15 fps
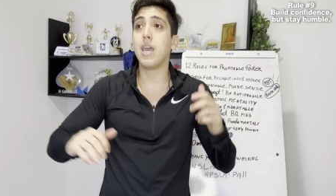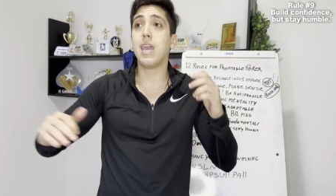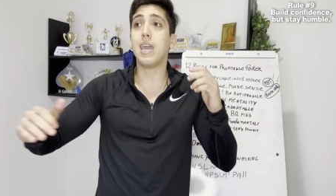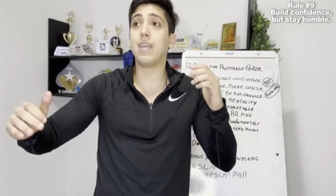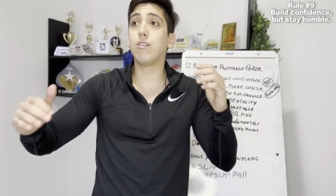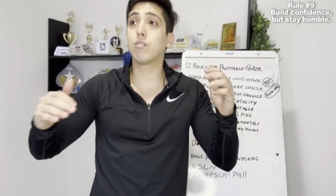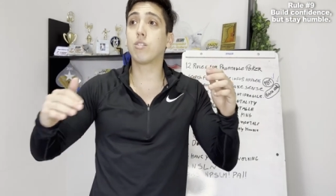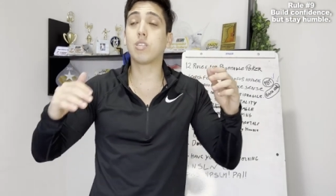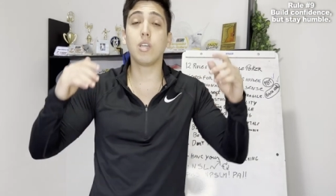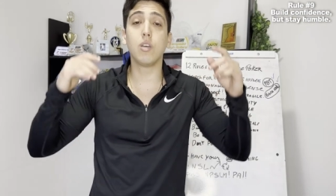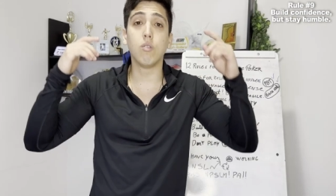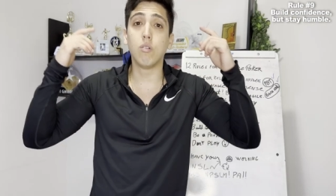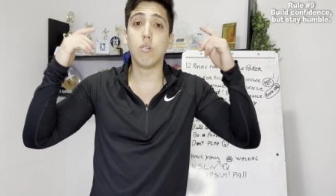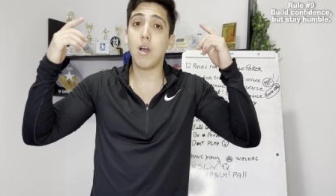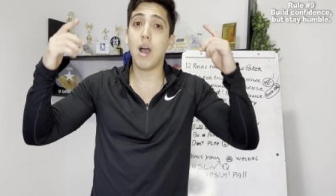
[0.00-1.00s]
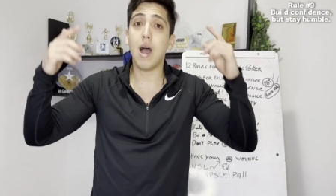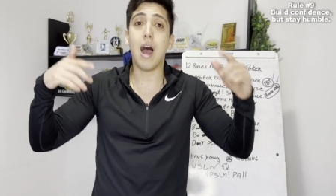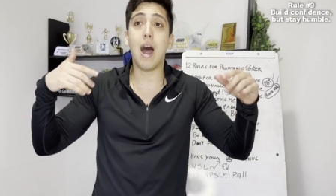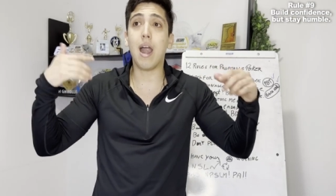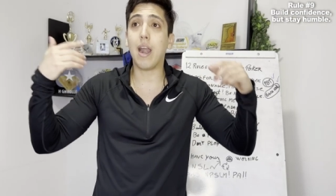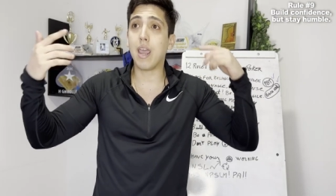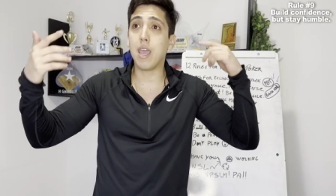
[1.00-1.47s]
and you still
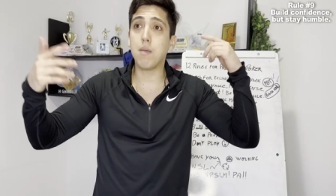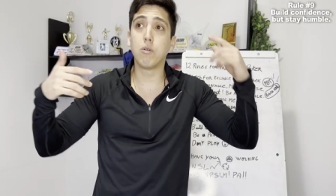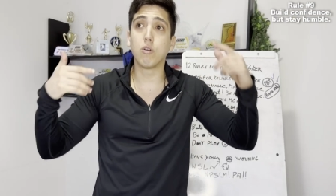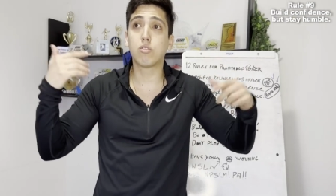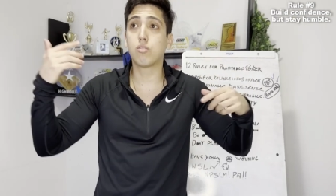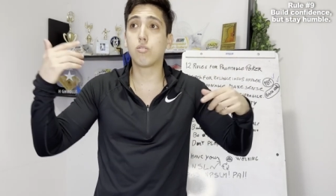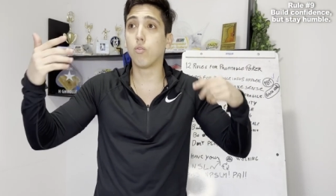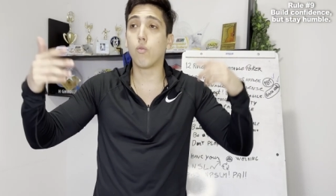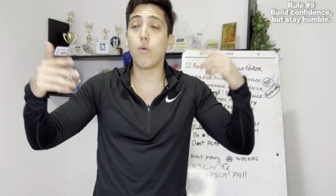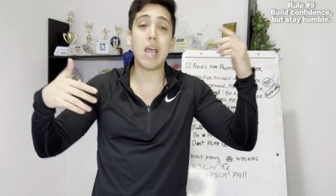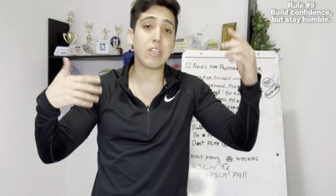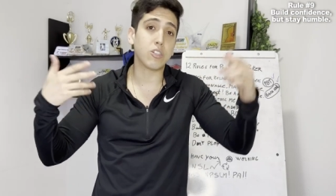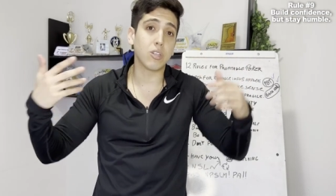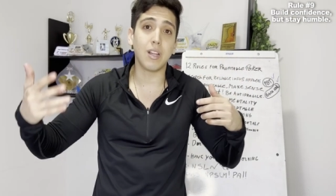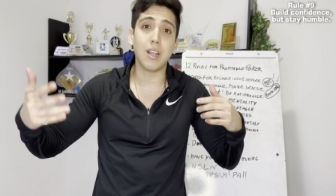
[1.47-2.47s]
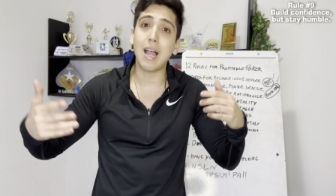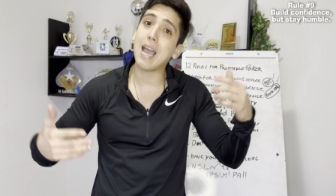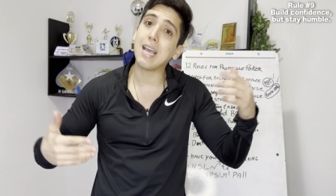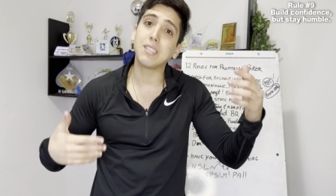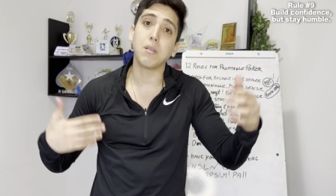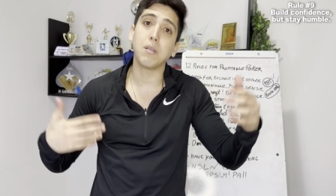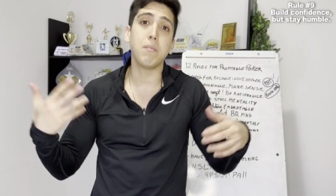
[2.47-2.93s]
are able to
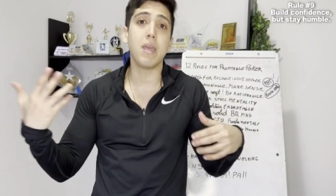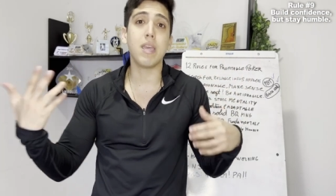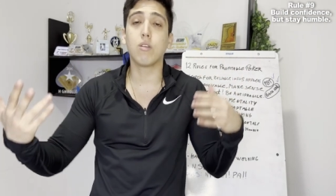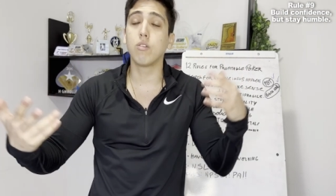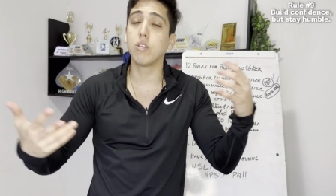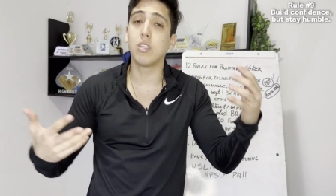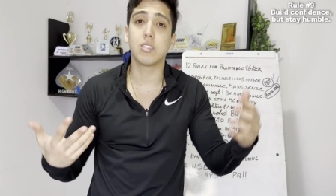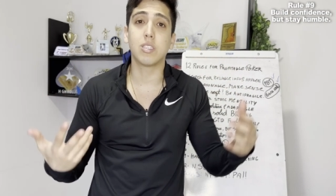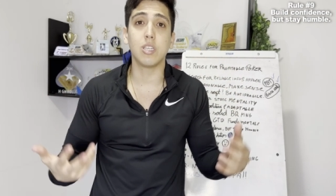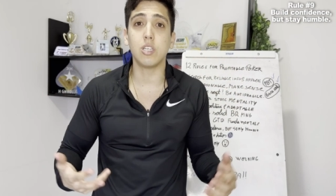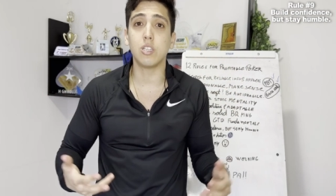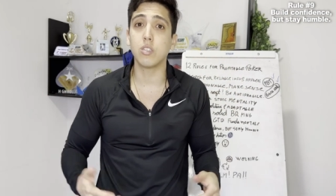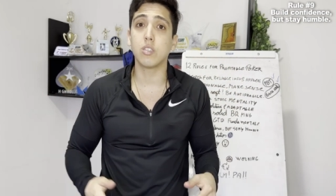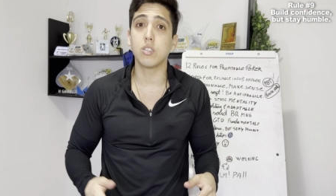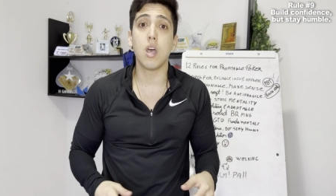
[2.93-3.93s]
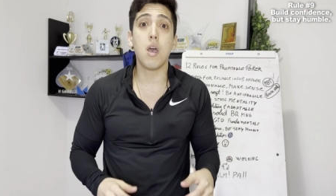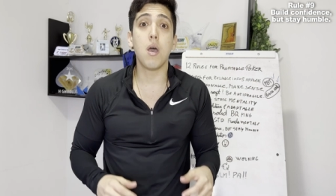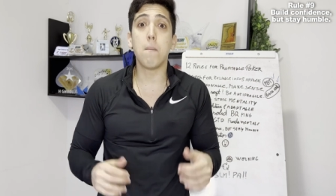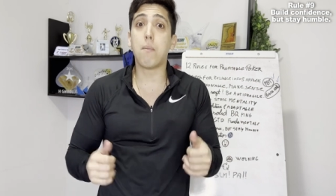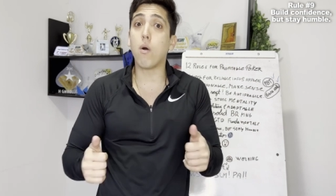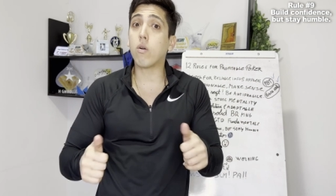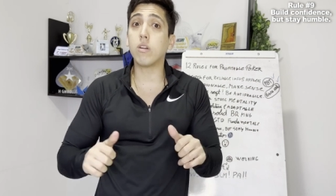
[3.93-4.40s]
rationalize and make good decisions,
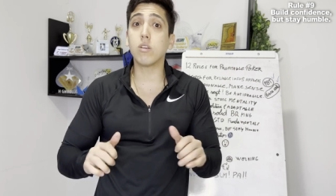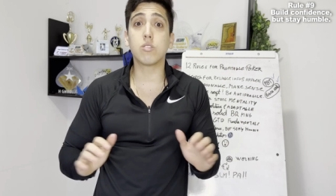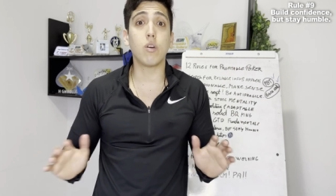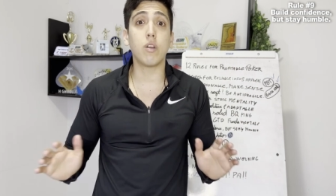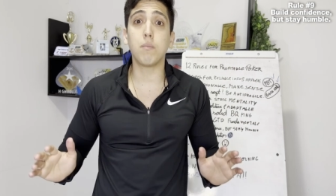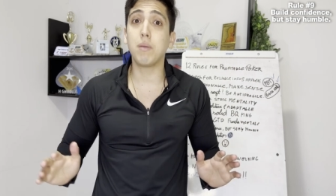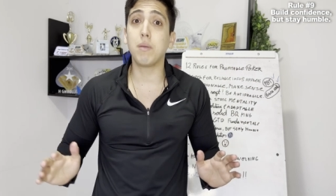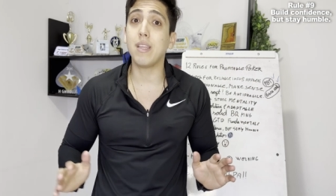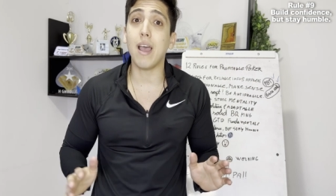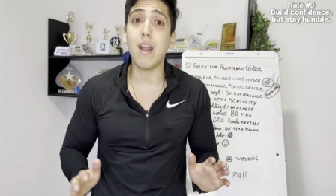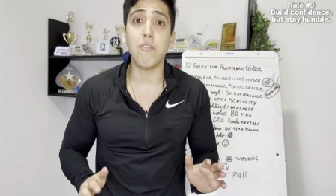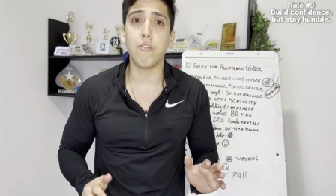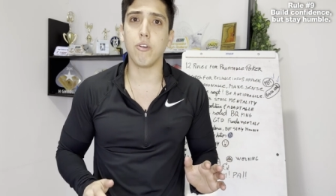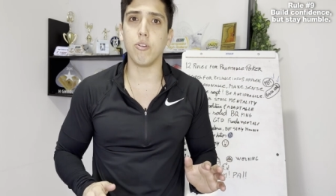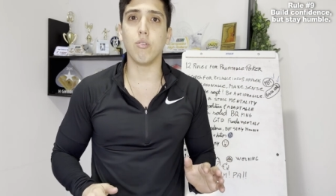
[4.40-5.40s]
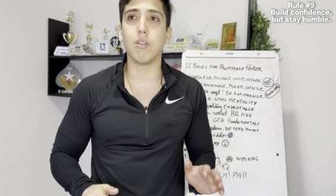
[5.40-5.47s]
poker is gonna be there for you.